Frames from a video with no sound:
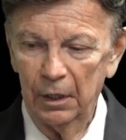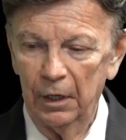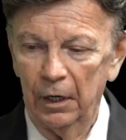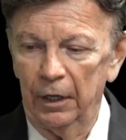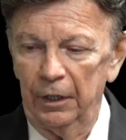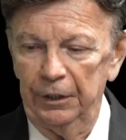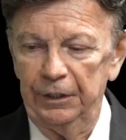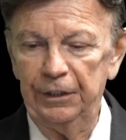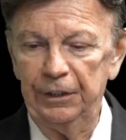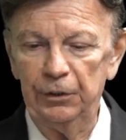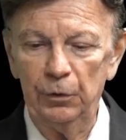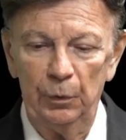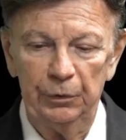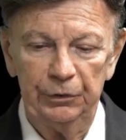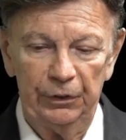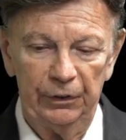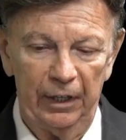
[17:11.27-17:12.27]
neither will
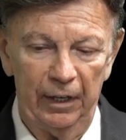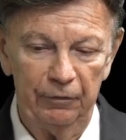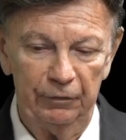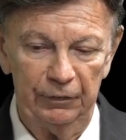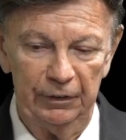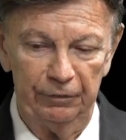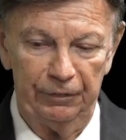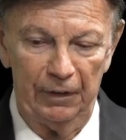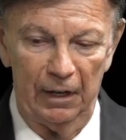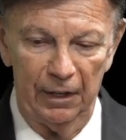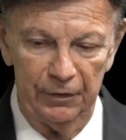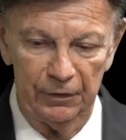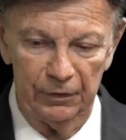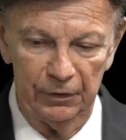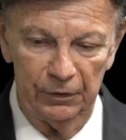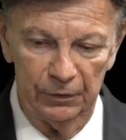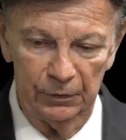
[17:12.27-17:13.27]
your heavenly
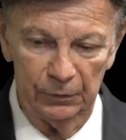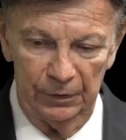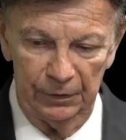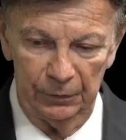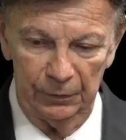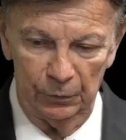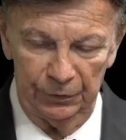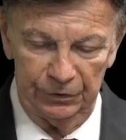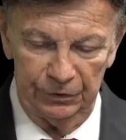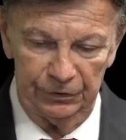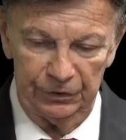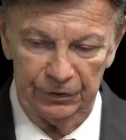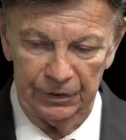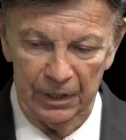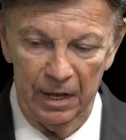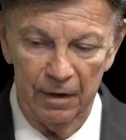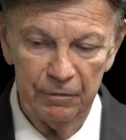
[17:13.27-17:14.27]
Father, which is in
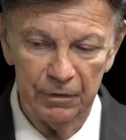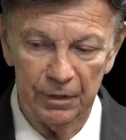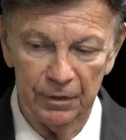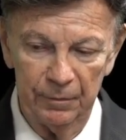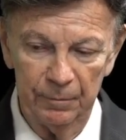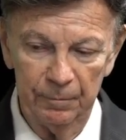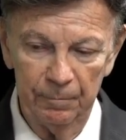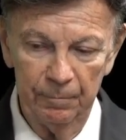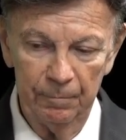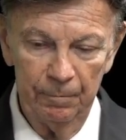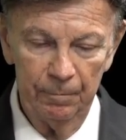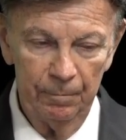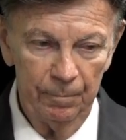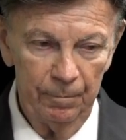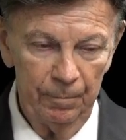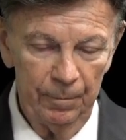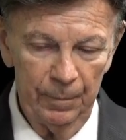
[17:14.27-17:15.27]
heaven,
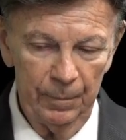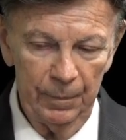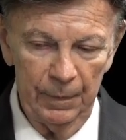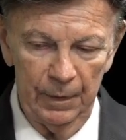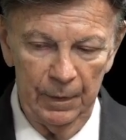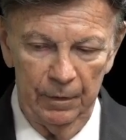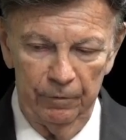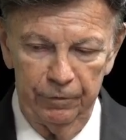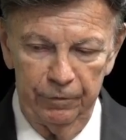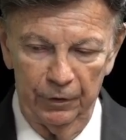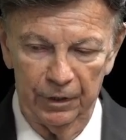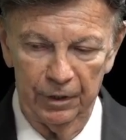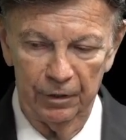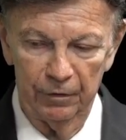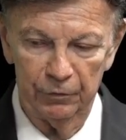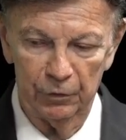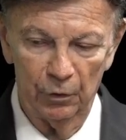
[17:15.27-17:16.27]

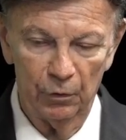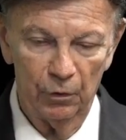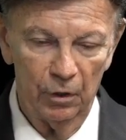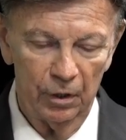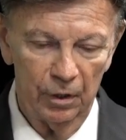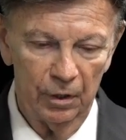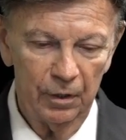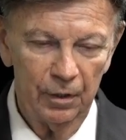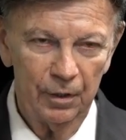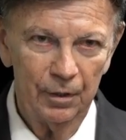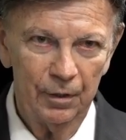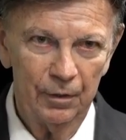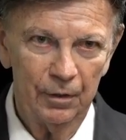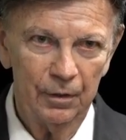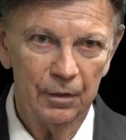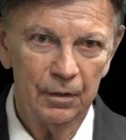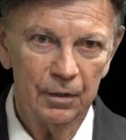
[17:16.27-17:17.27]
forgive your
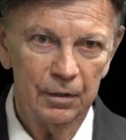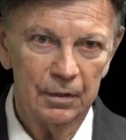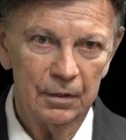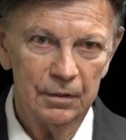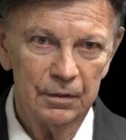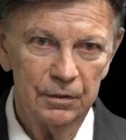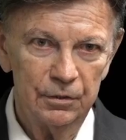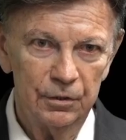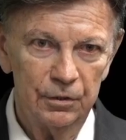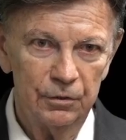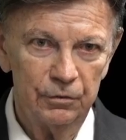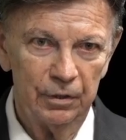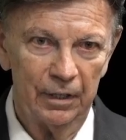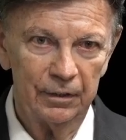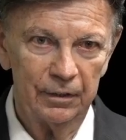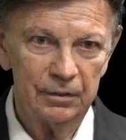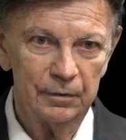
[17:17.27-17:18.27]

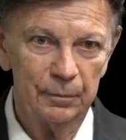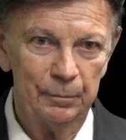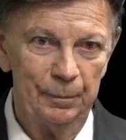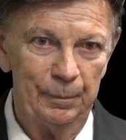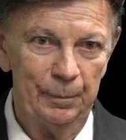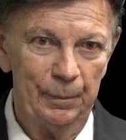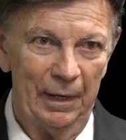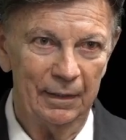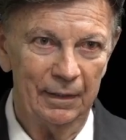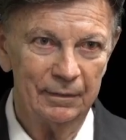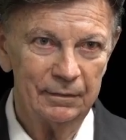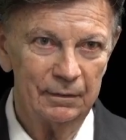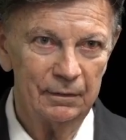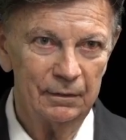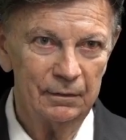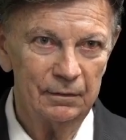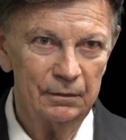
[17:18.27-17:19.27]

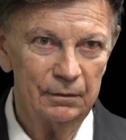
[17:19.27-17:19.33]
trespasses.